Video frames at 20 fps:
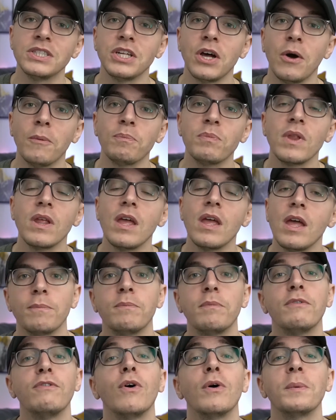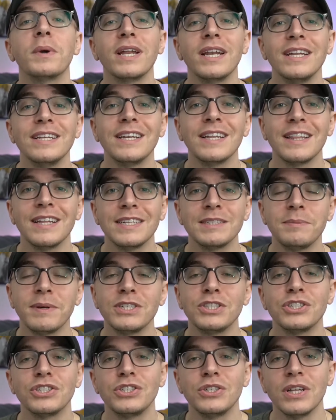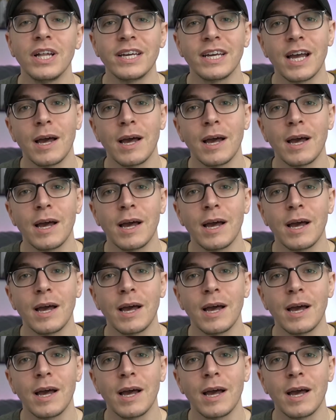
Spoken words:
So before we get into this, make sure to like,